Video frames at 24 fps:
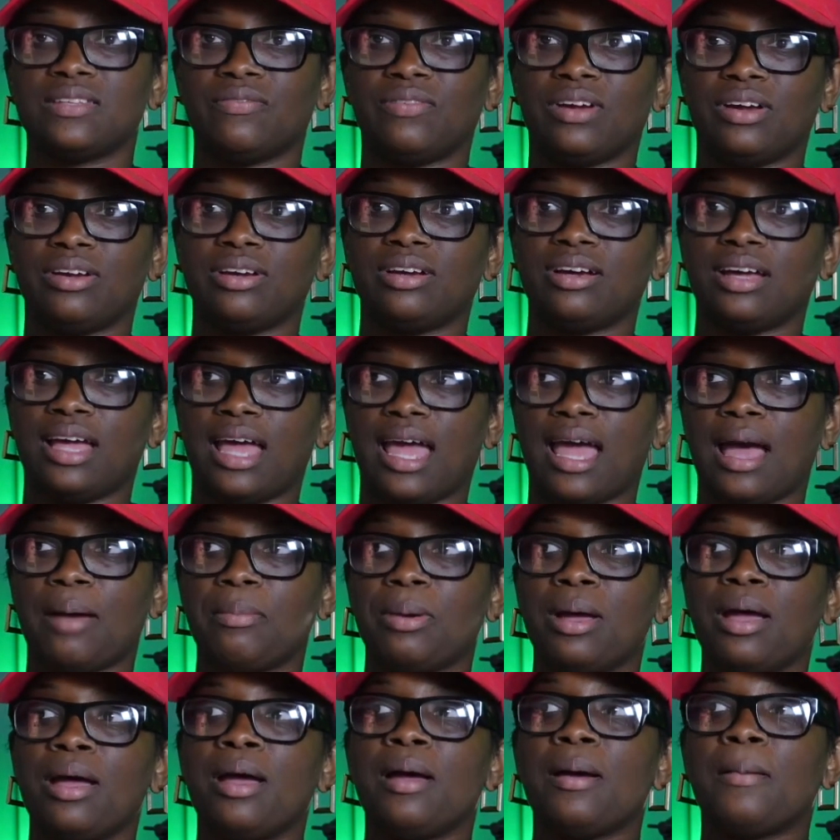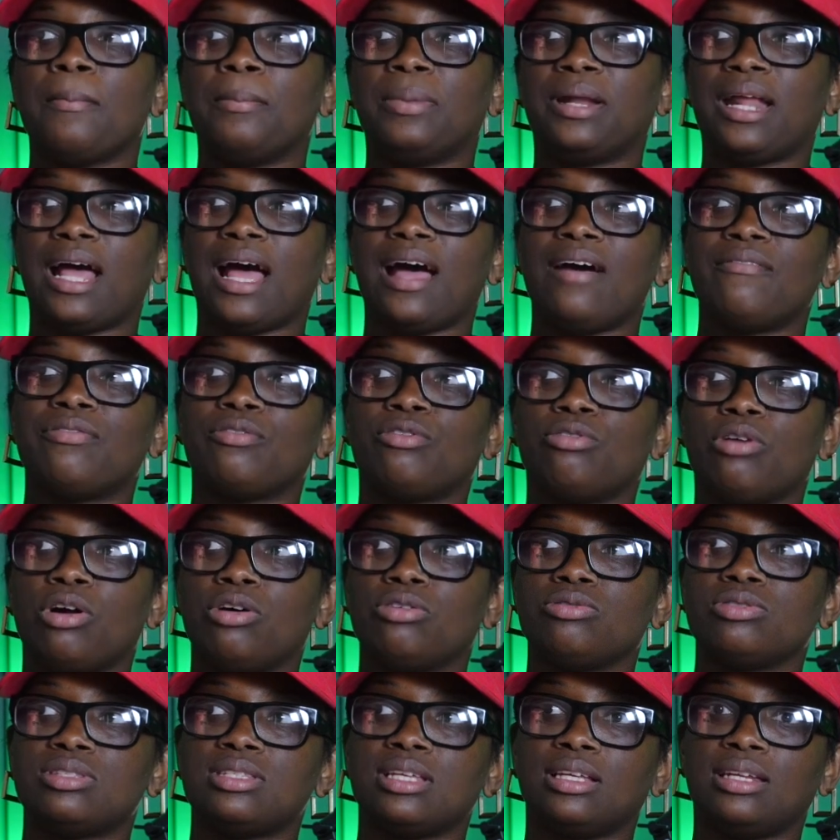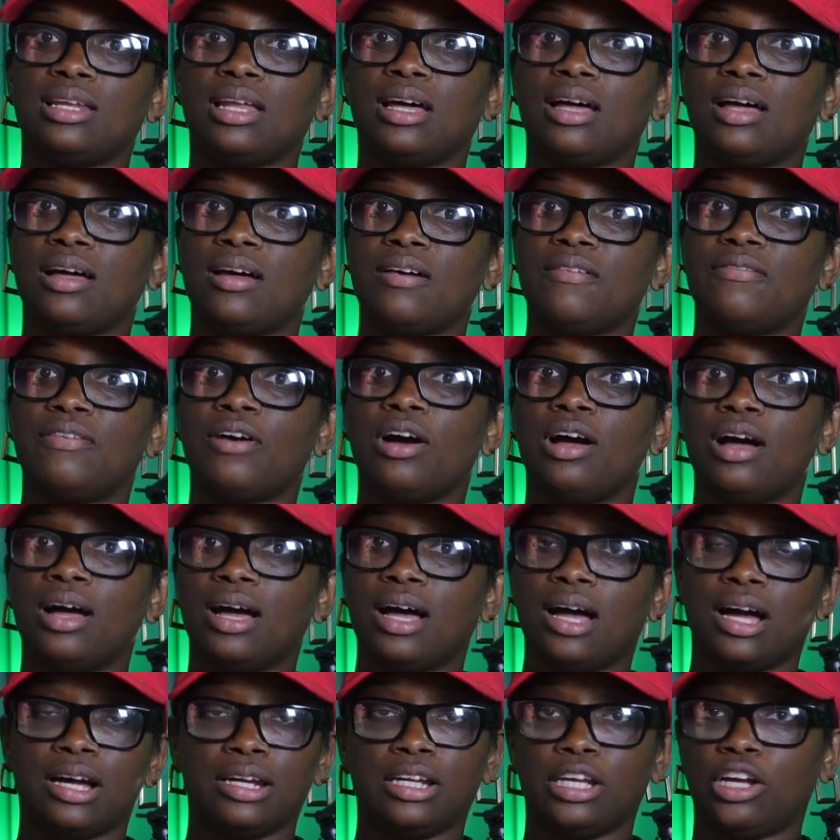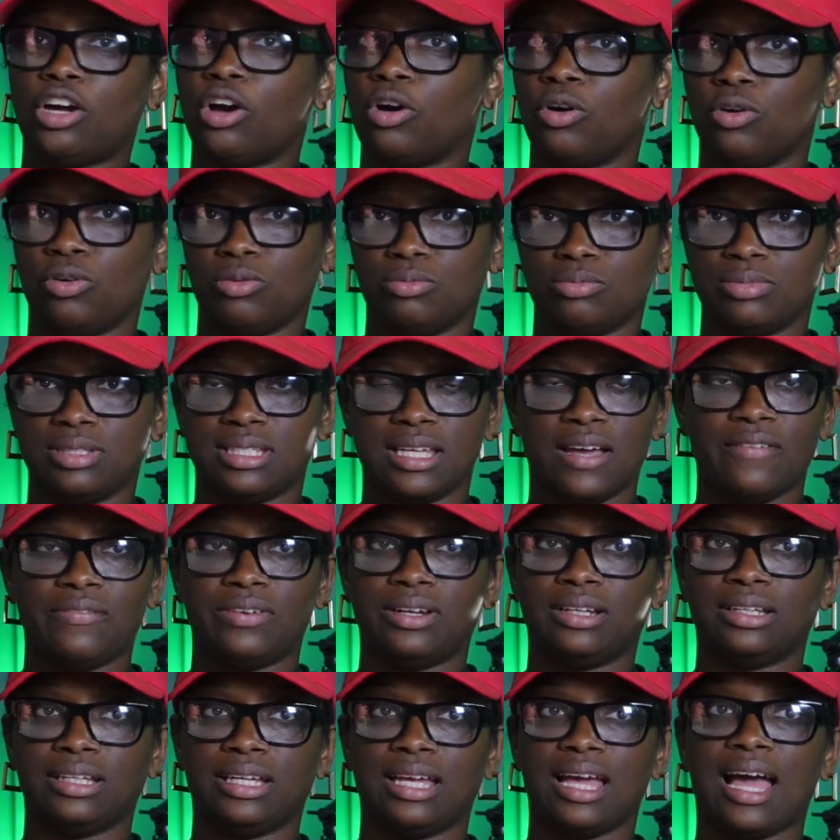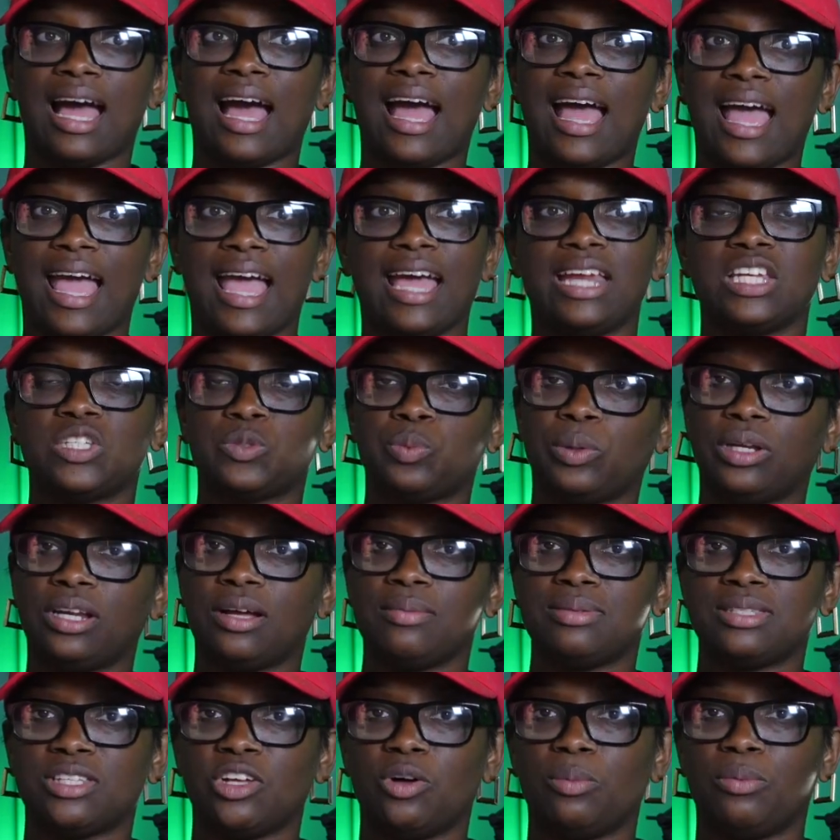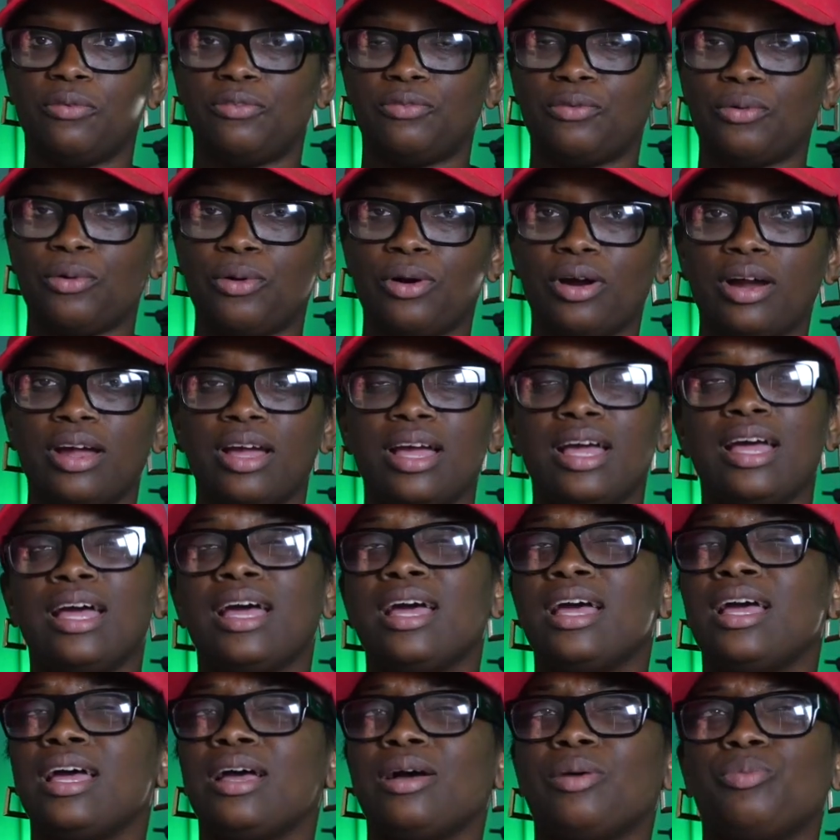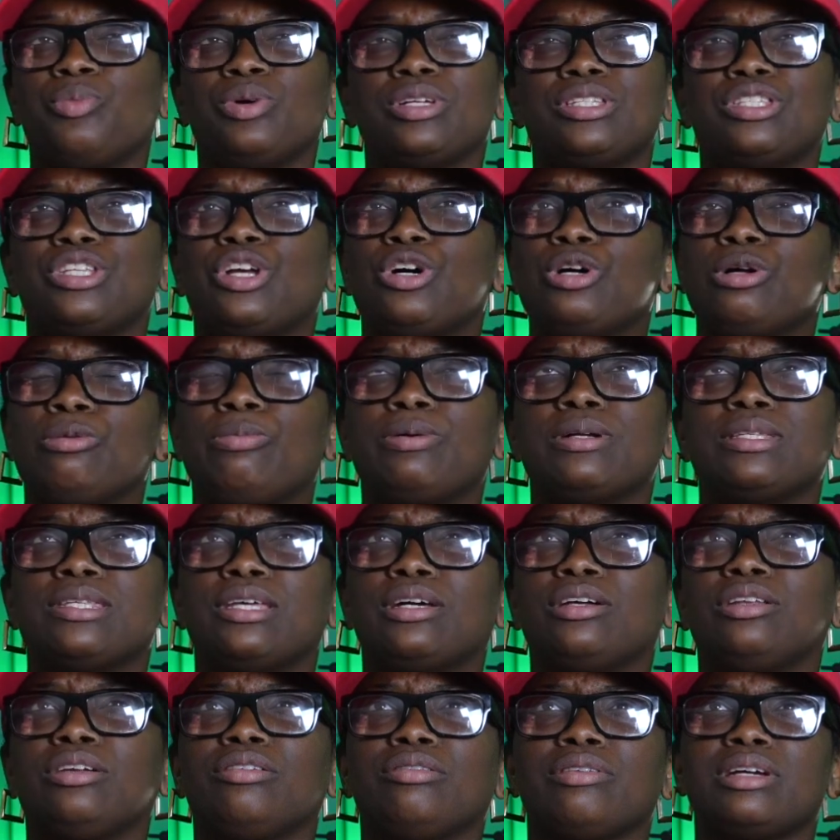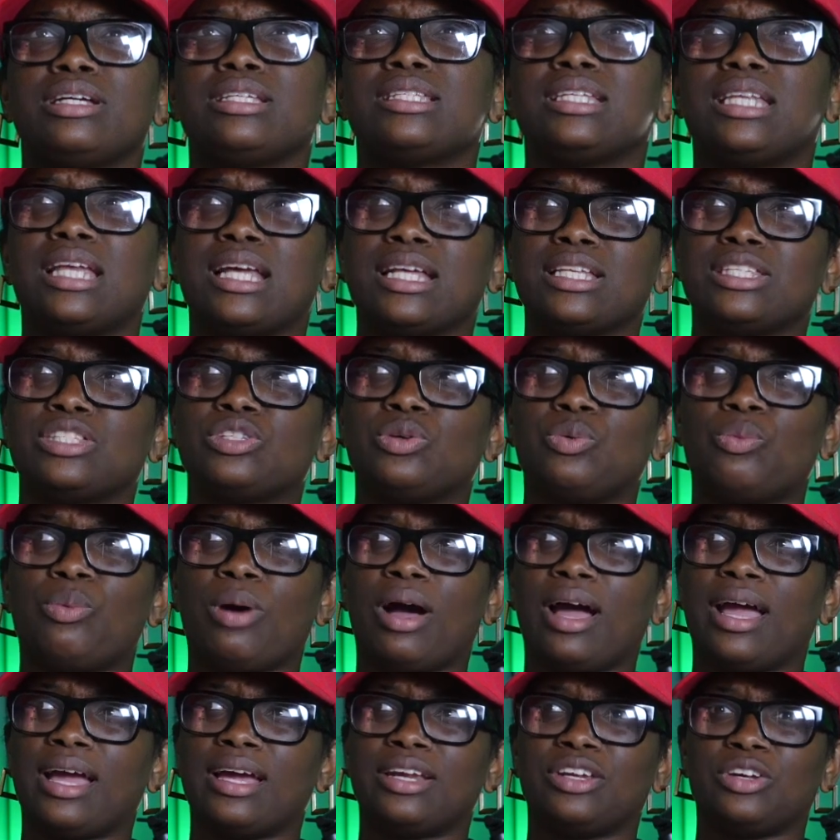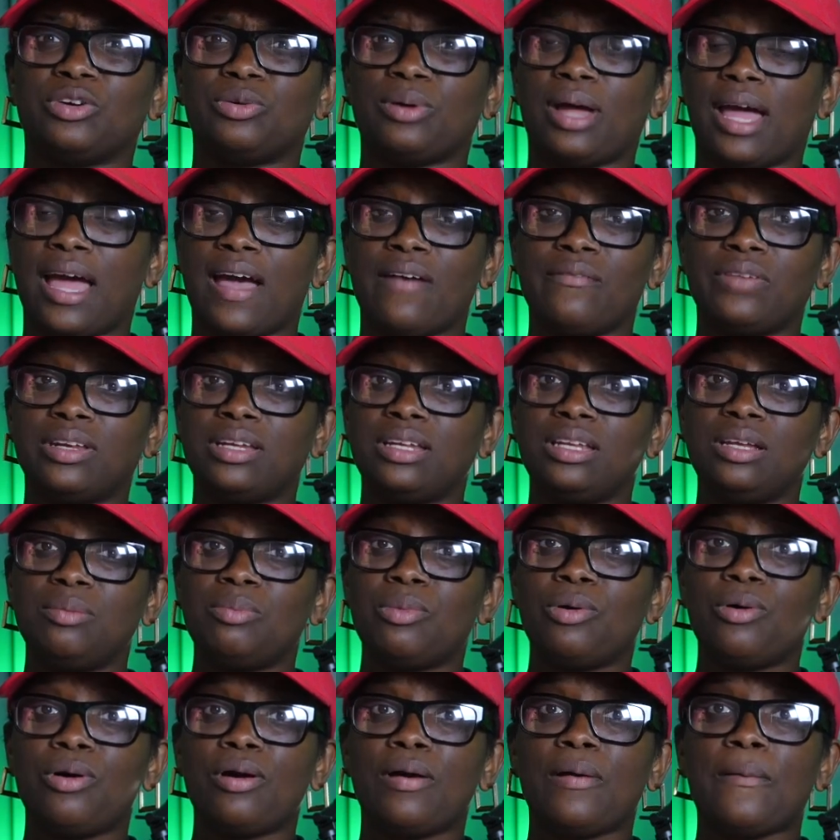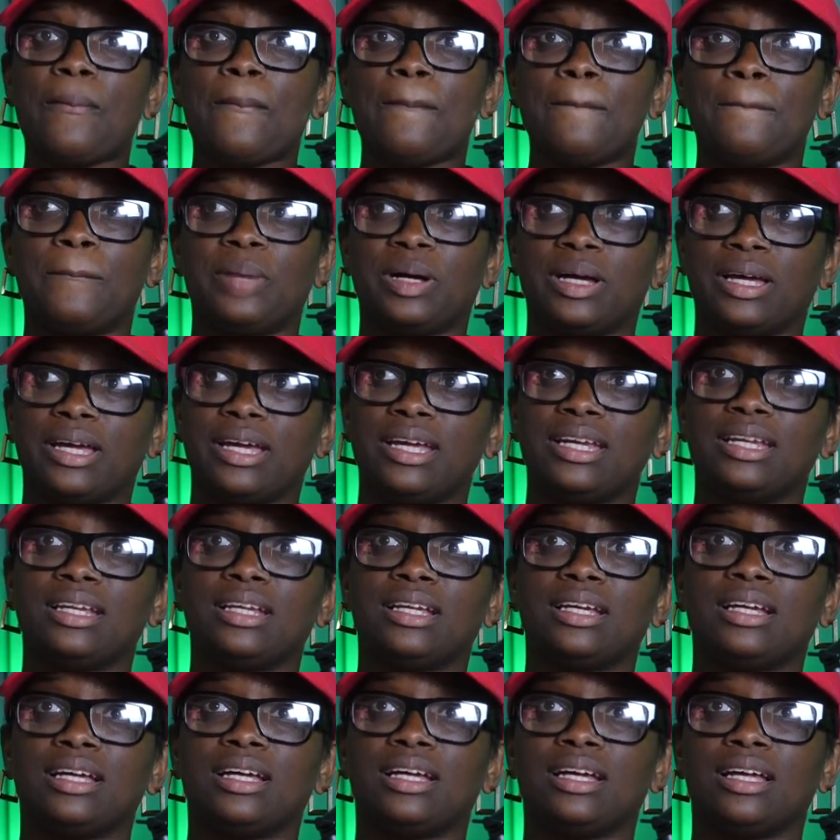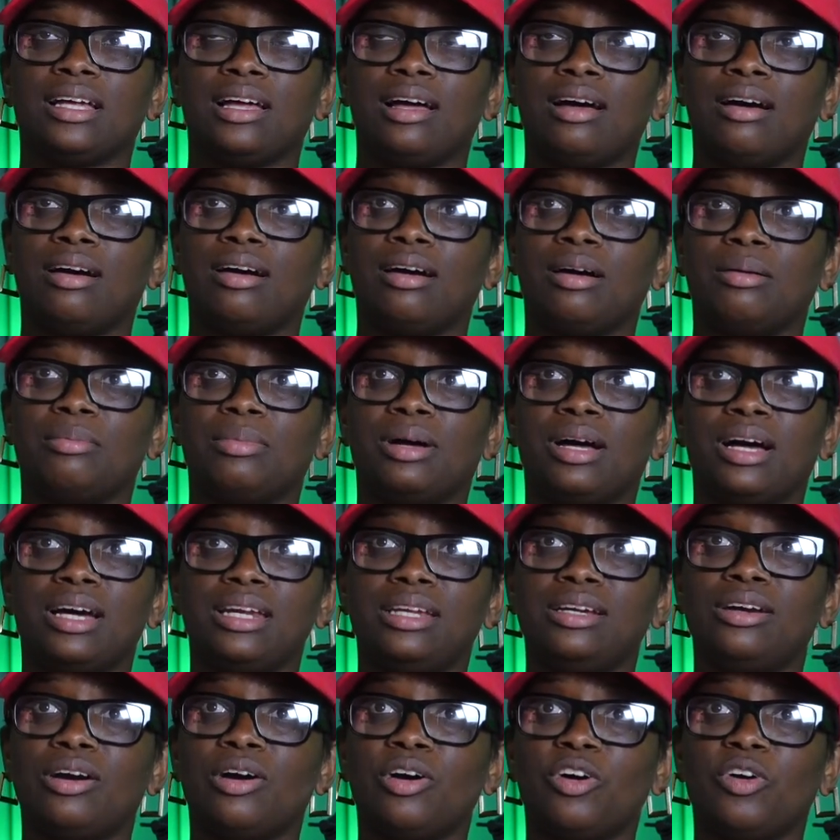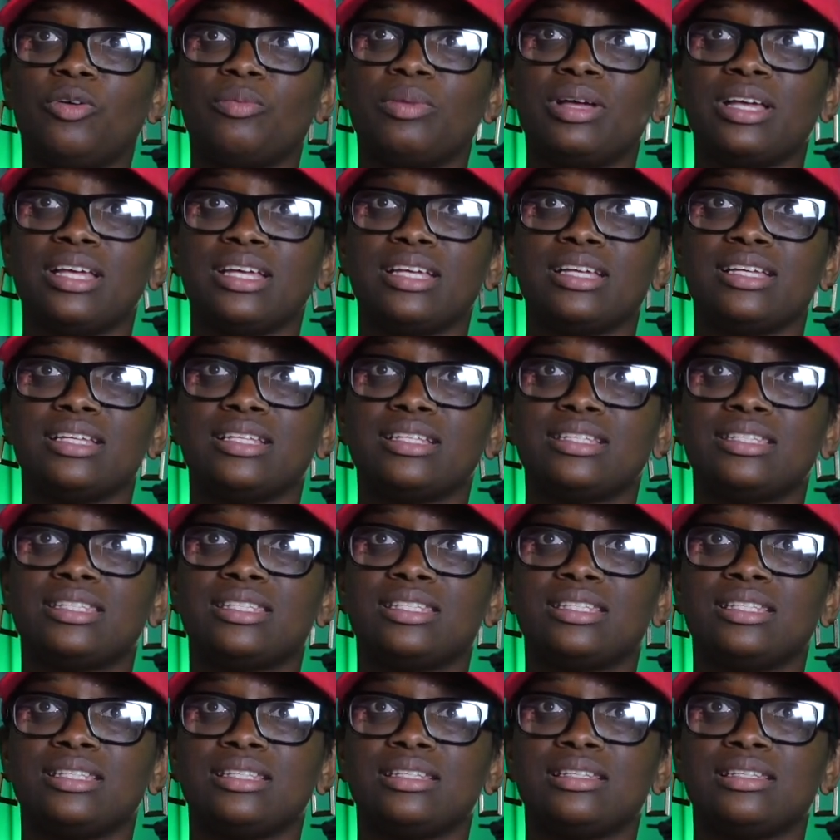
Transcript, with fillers: a very good app, but I've grown to love Honeycomb definitely. I had Sweet Upsell before. Was no particular reason as to why I don't have it anymore, but um, Honeycomb is